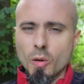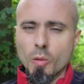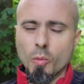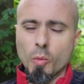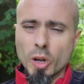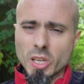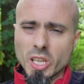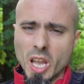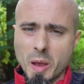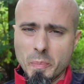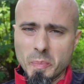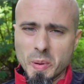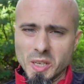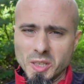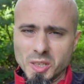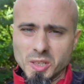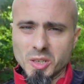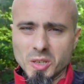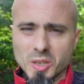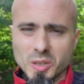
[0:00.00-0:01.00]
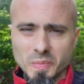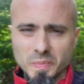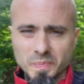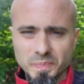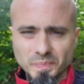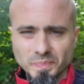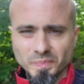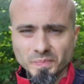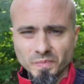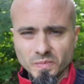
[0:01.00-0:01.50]
What happens
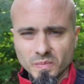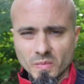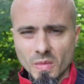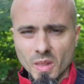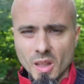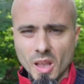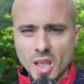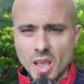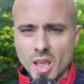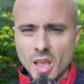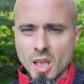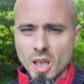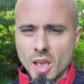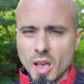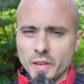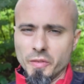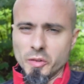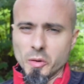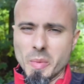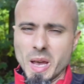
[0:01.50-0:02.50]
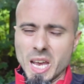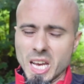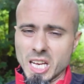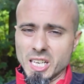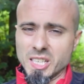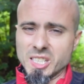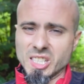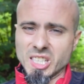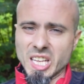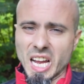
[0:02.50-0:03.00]
if you make a
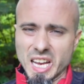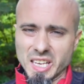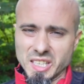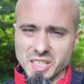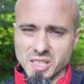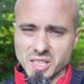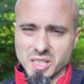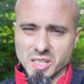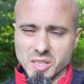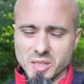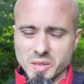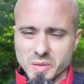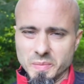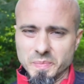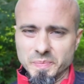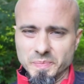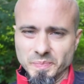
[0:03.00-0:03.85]
stance